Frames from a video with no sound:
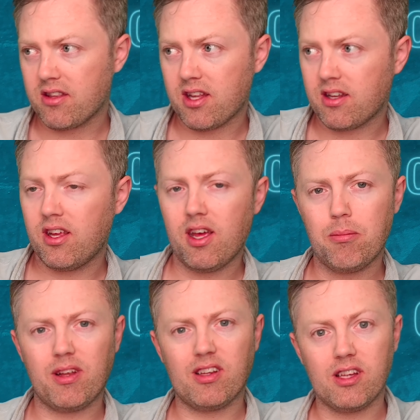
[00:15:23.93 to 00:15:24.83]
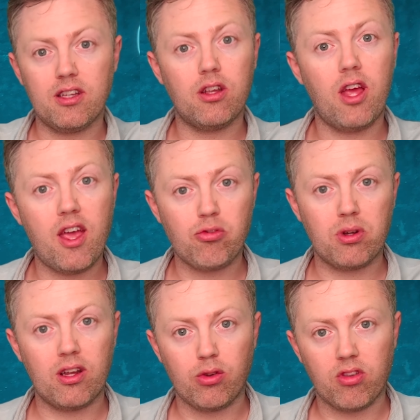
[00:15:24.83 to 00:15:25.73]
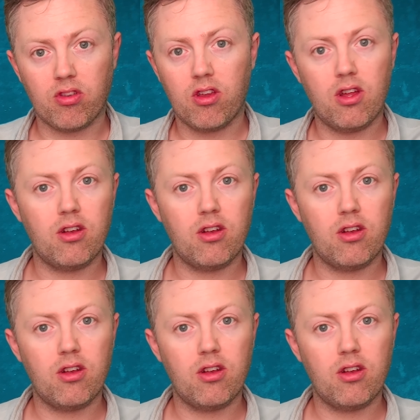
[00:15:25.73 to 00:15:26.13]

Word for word: and then basically everybody loses.